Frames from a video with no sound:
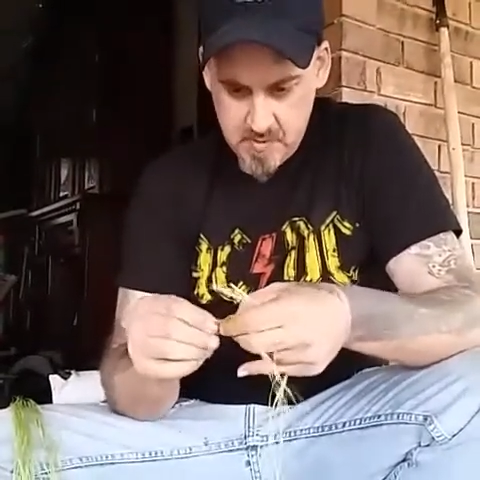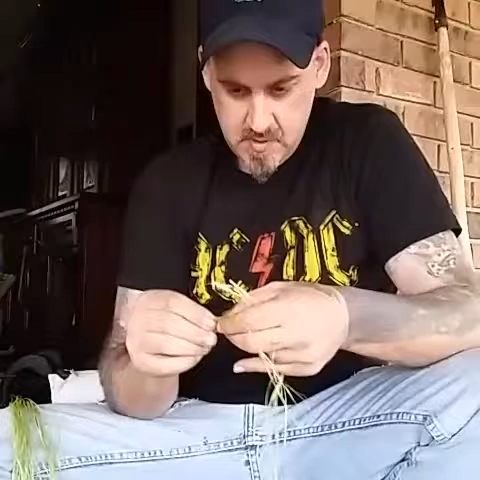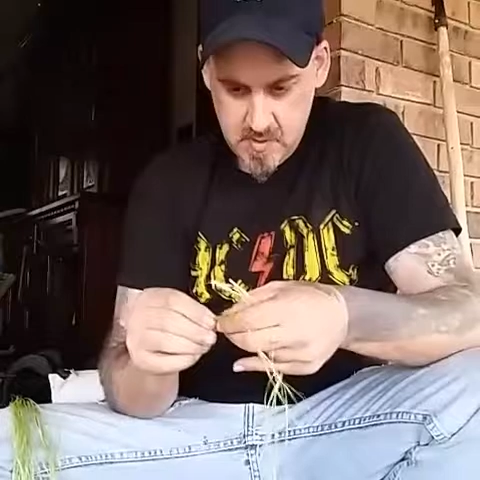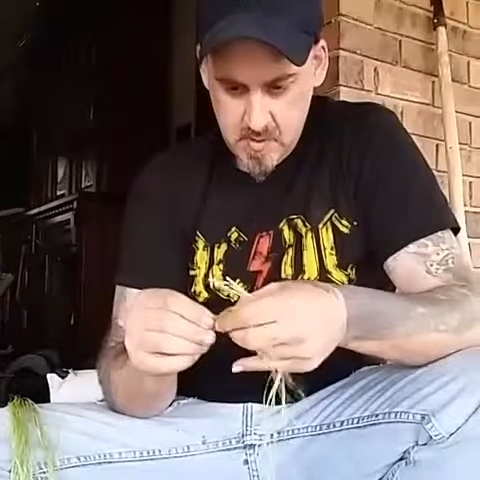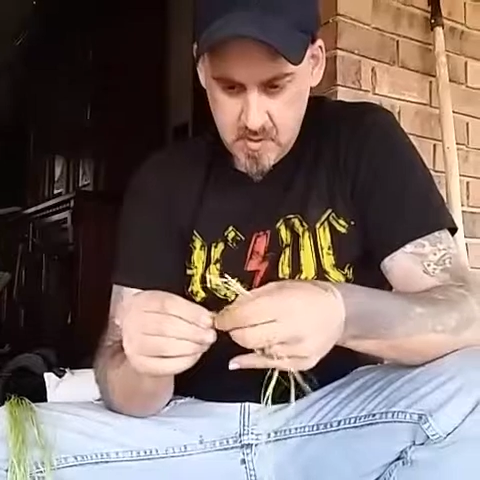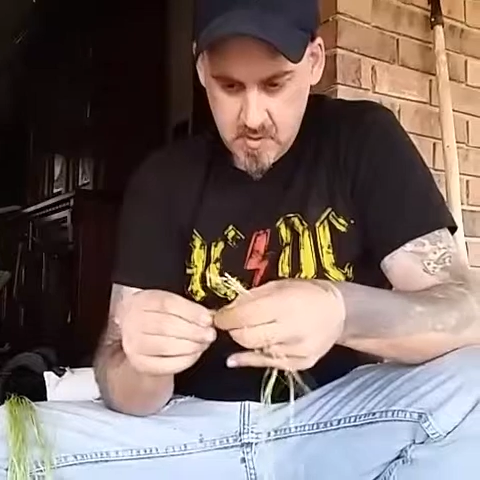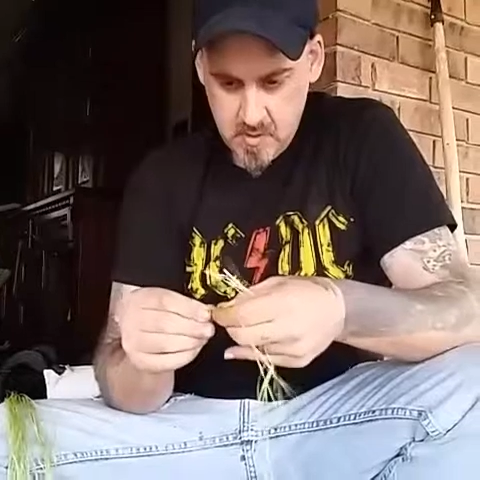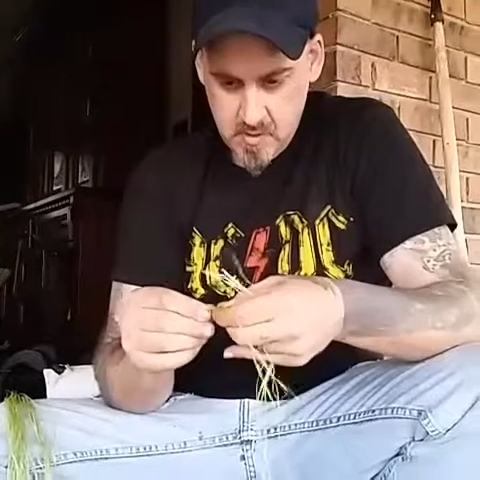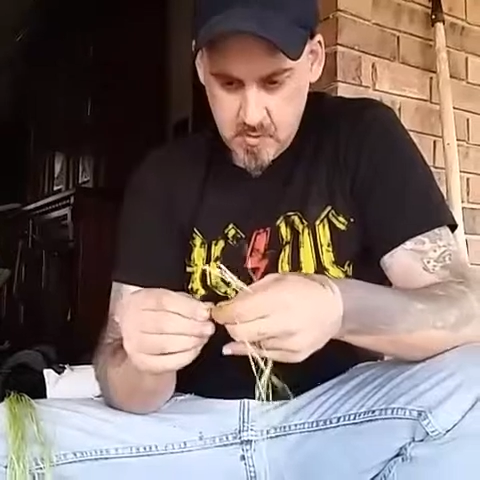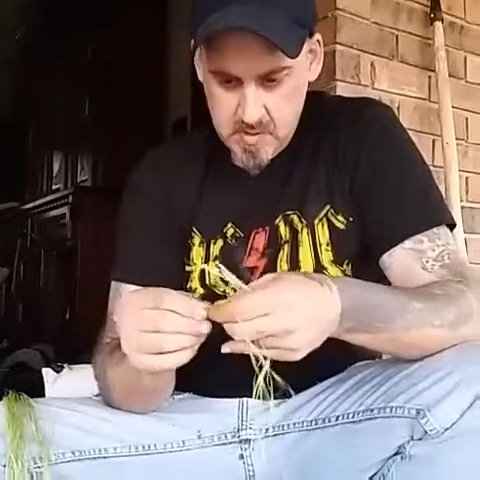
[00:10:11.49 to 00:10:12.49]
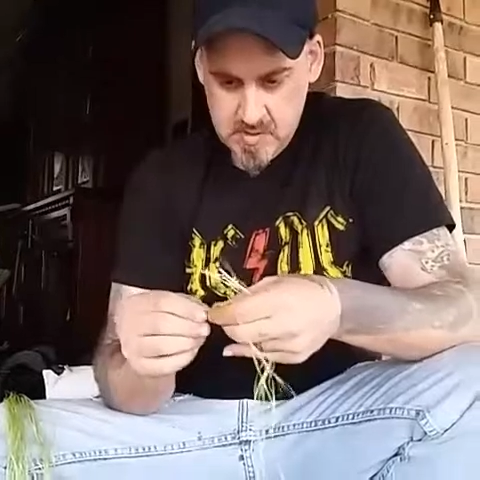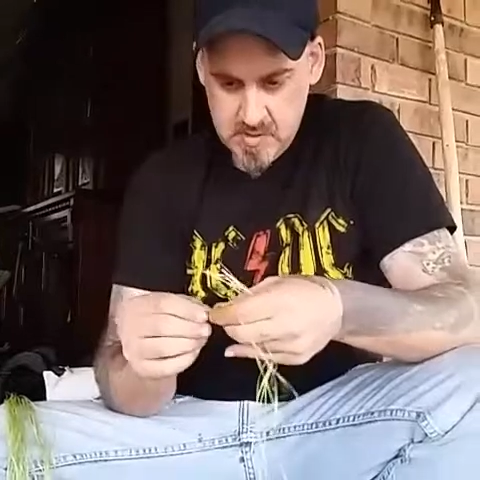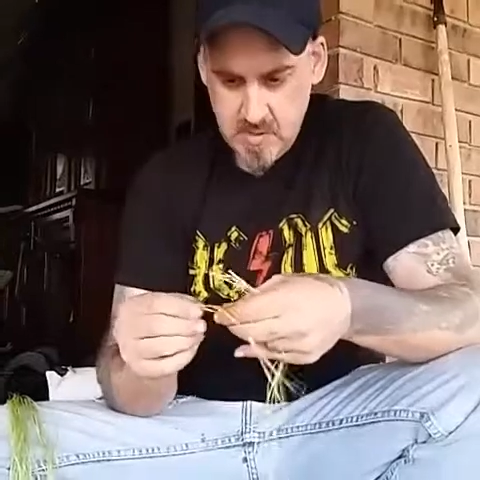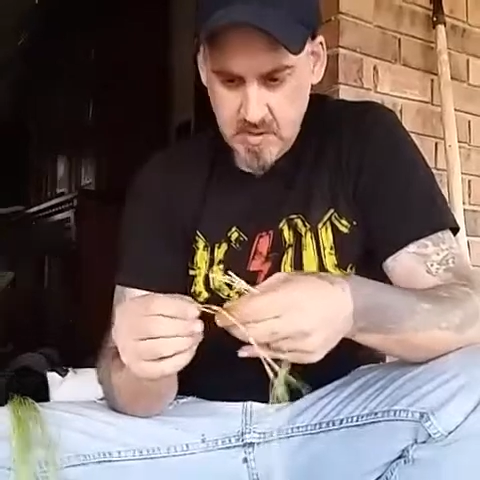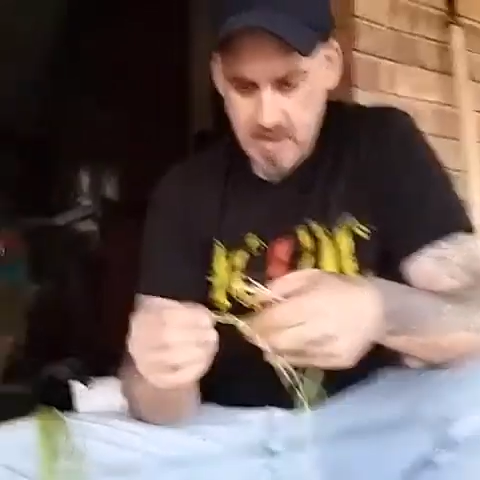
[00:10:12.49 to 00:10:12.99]
twisted the
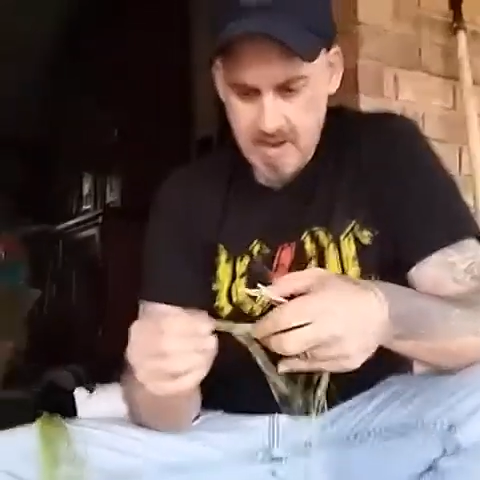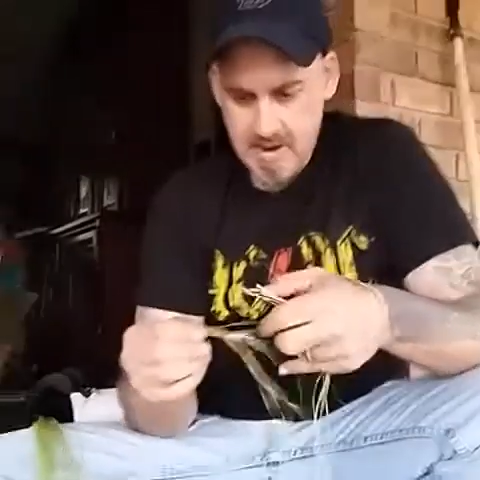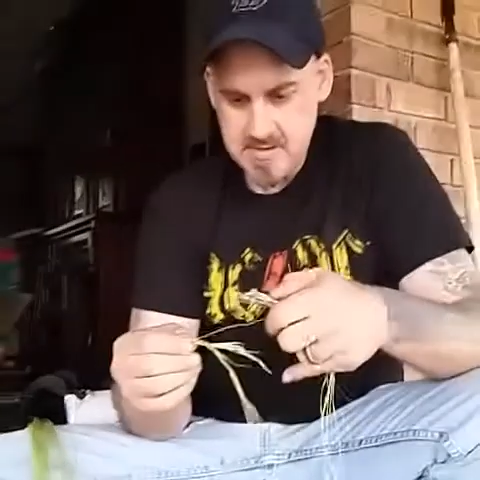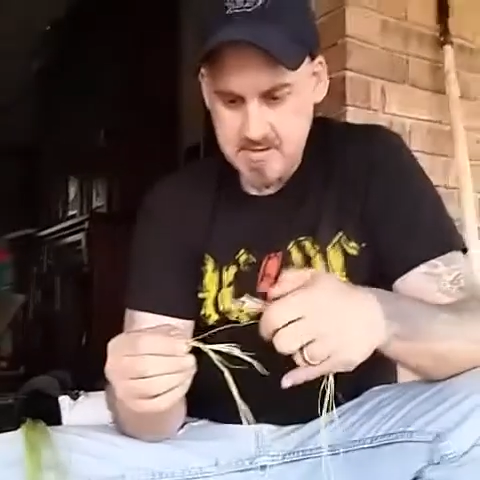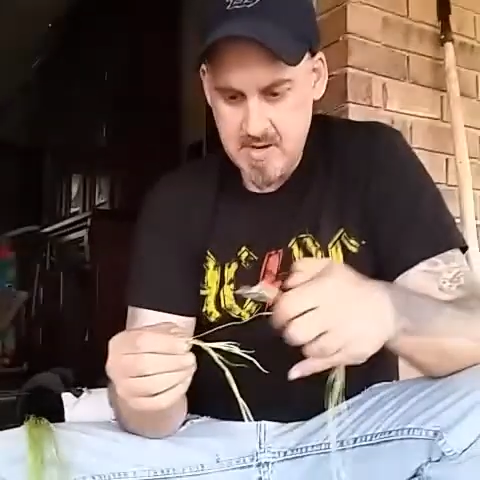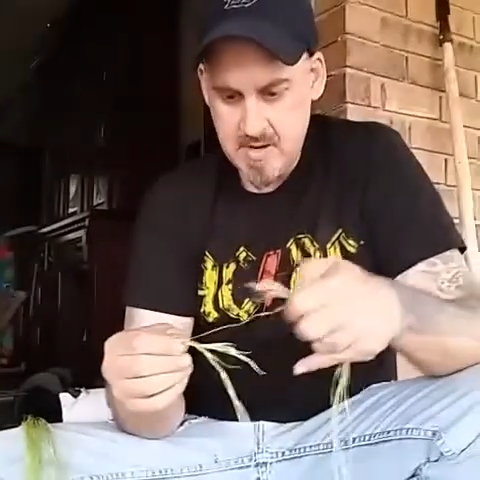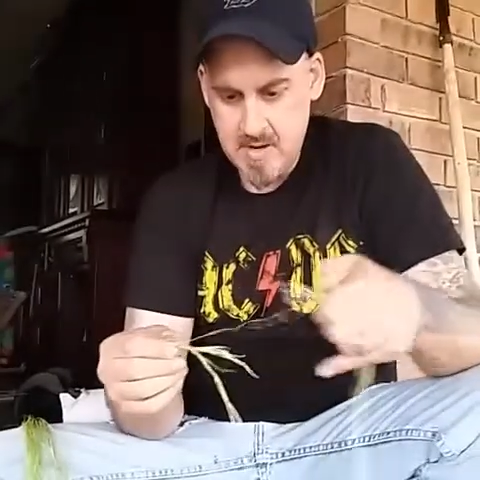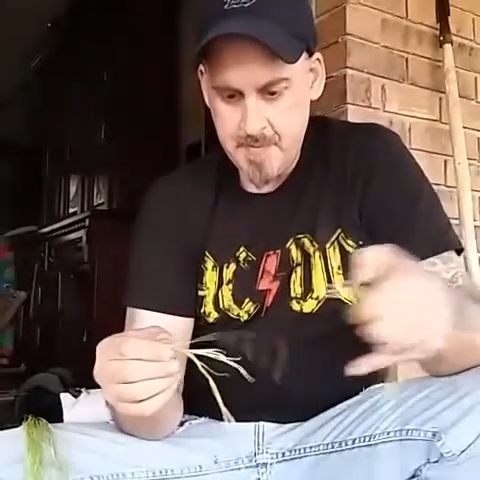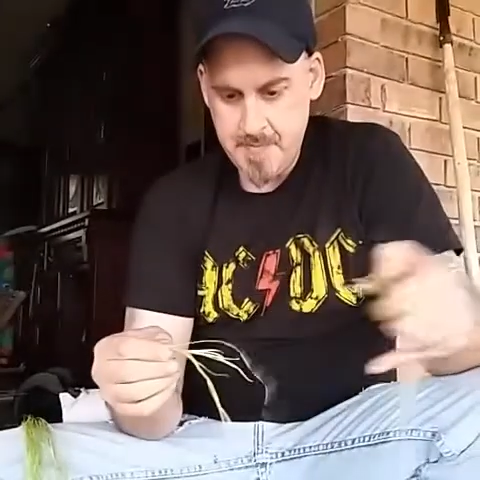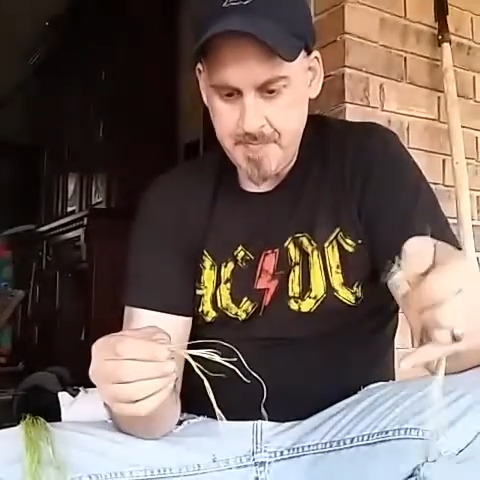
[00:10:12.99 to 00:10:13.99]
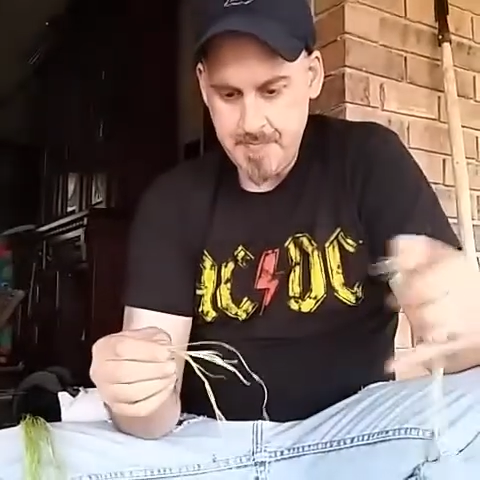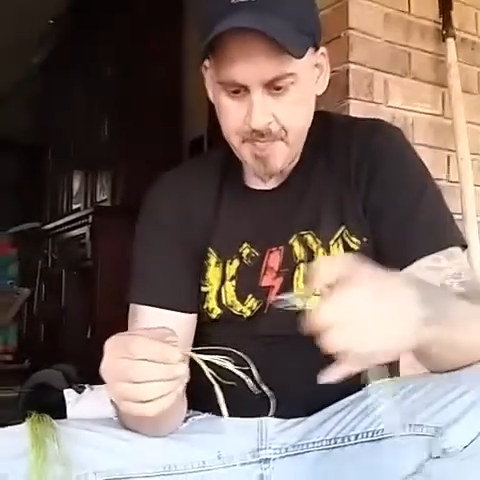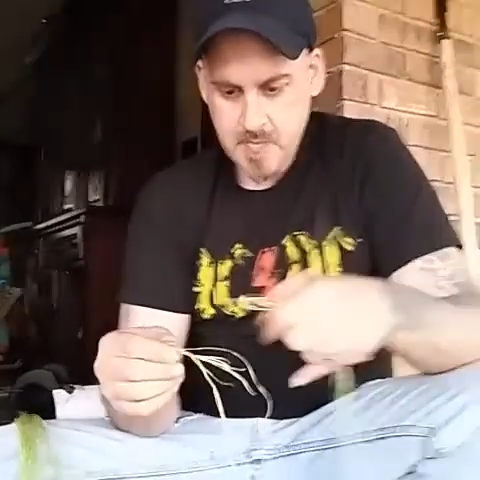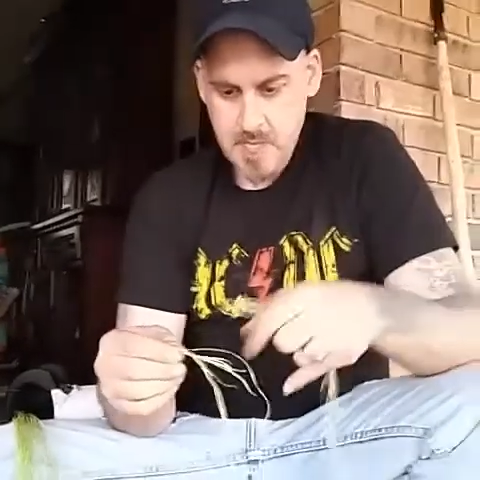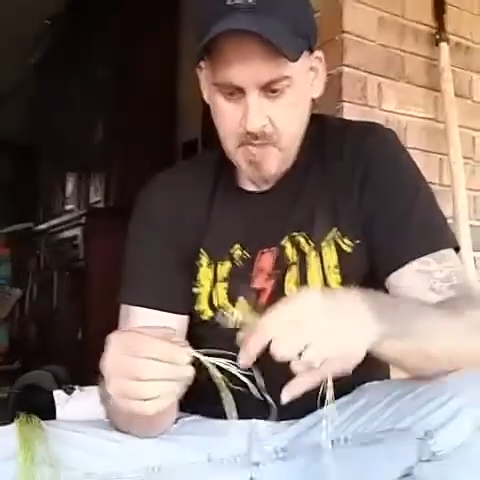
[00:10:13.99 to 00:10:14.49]
last time,
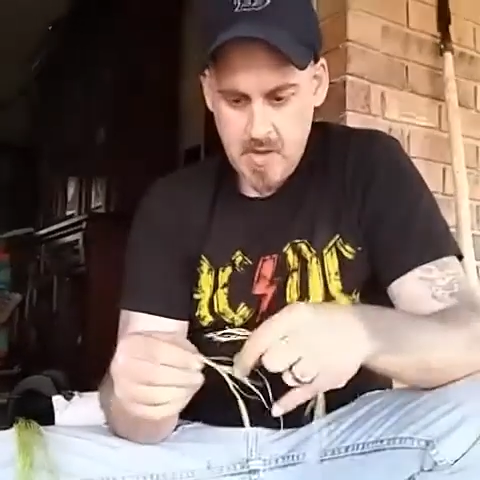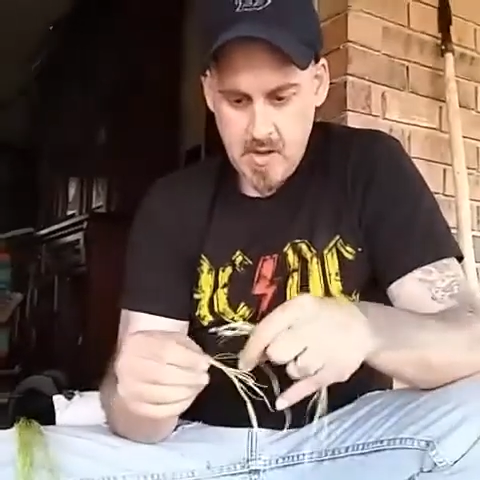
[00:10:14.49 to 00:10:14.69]
and